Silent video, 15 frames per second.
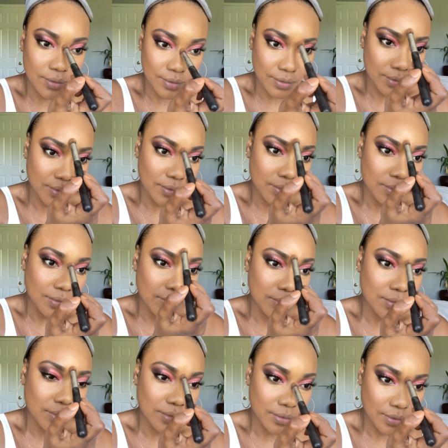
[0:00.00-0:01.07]
Finally,
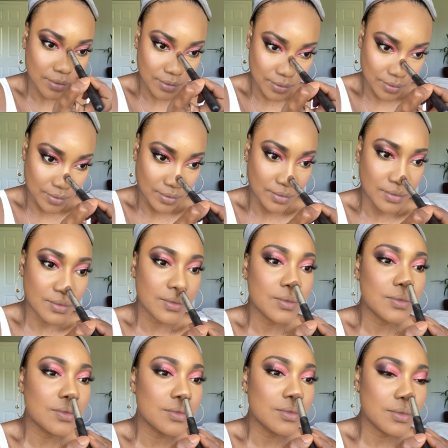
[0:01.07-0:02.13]
it's time
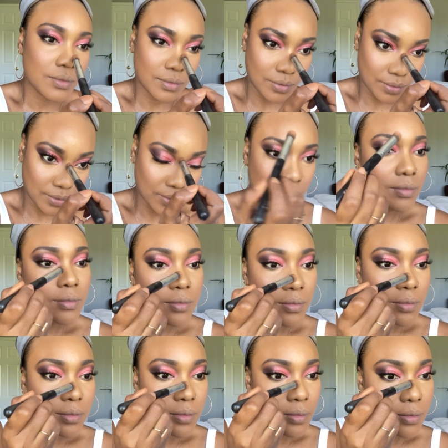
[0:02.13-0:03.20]
to
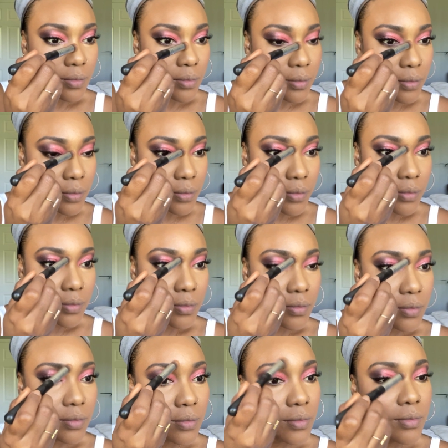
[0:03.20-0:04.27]
blend out the middle.
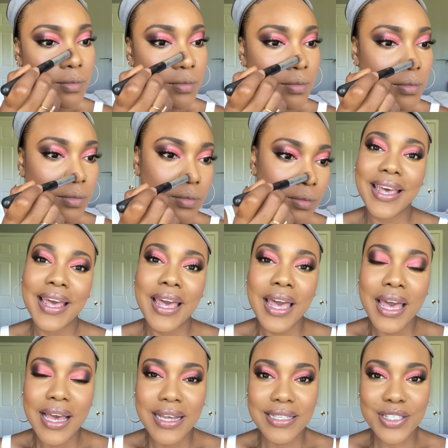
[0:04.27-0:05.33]

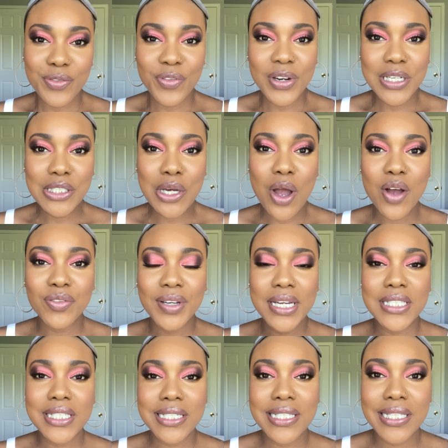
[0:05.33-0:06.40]
And to finish off, I
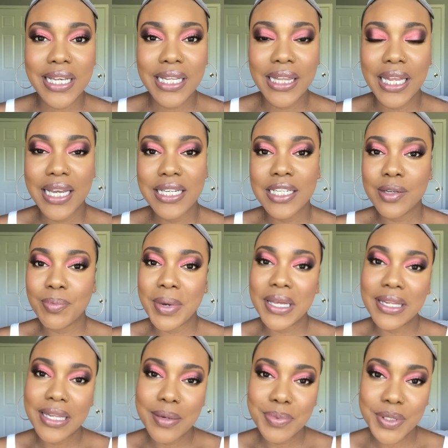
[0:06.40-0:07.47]
just aligned my
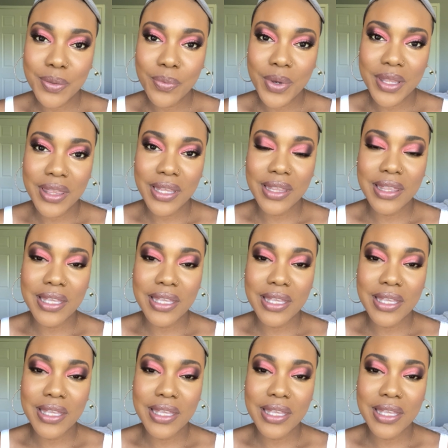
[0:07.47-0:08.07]
lips with